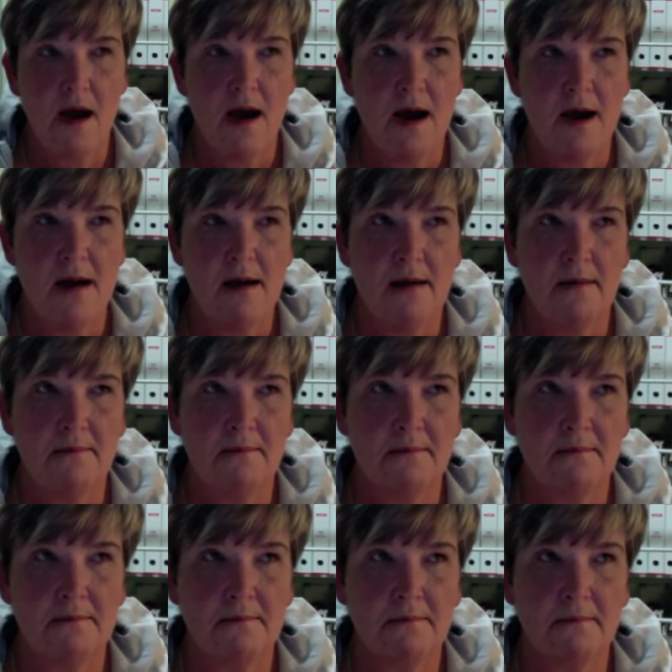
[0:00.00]

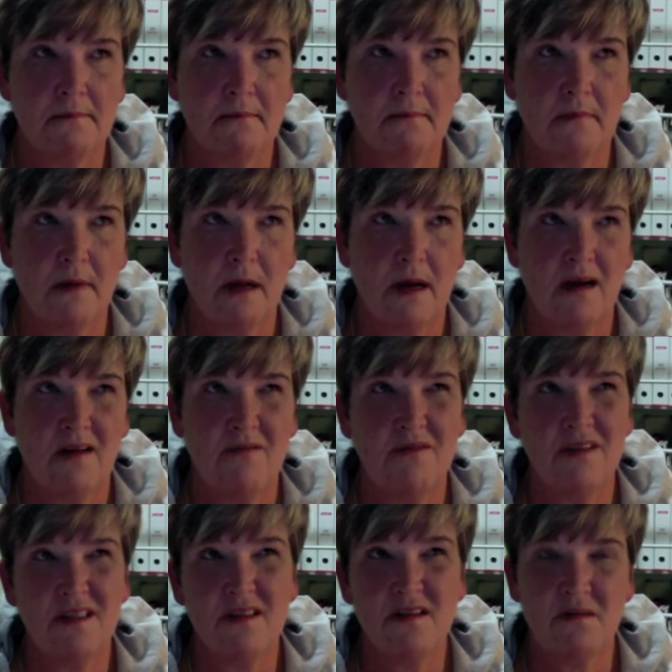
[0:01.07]
And I
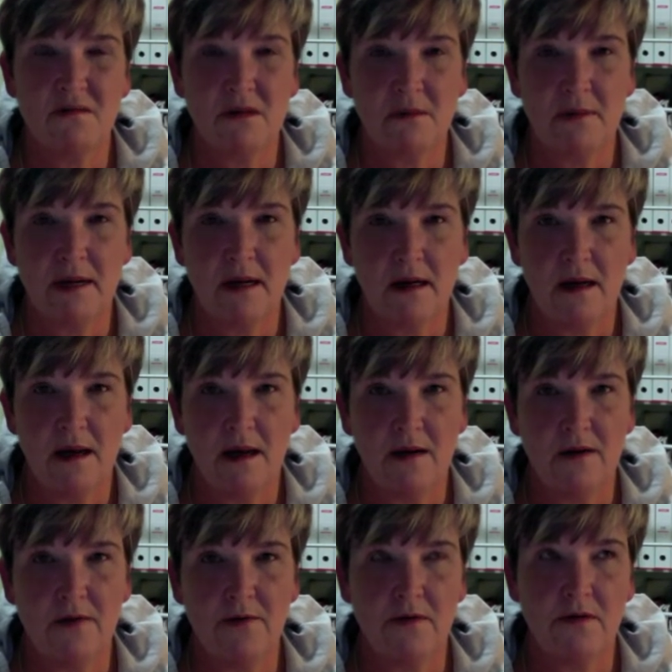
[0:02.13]
really don't want to pay
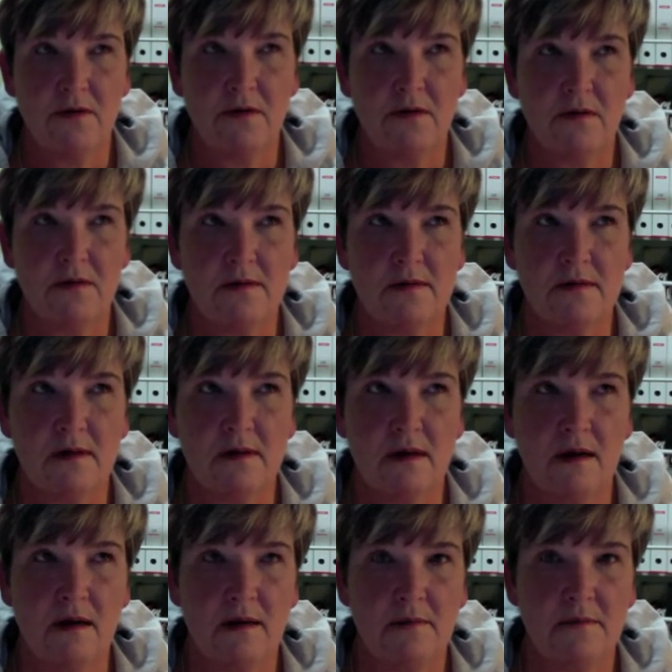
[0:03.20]

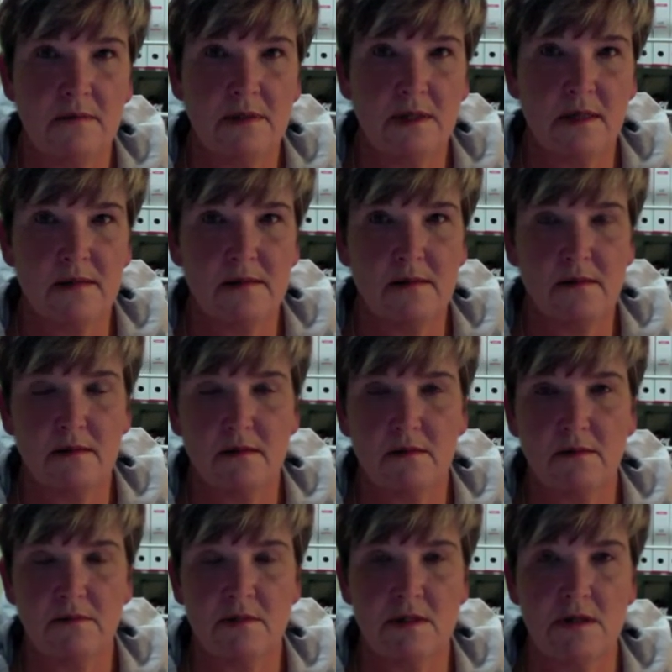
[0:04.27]
$800 just
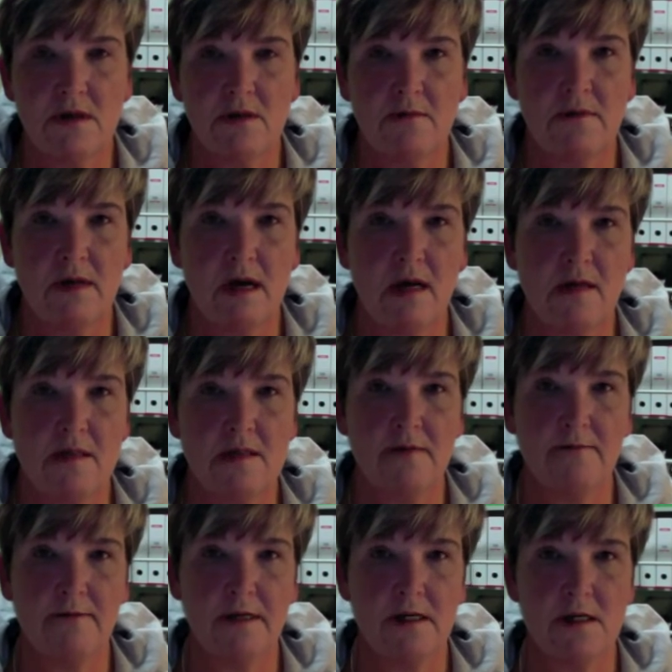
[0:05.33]
return flights to
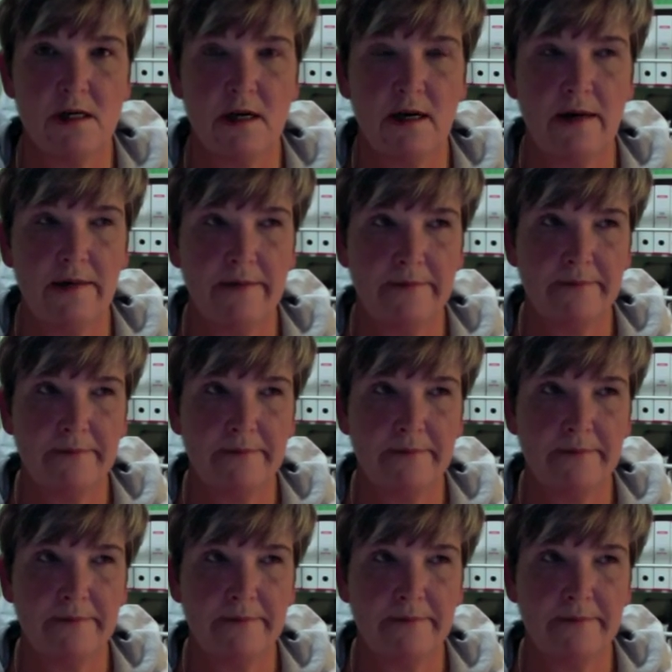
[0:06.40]
Fiji.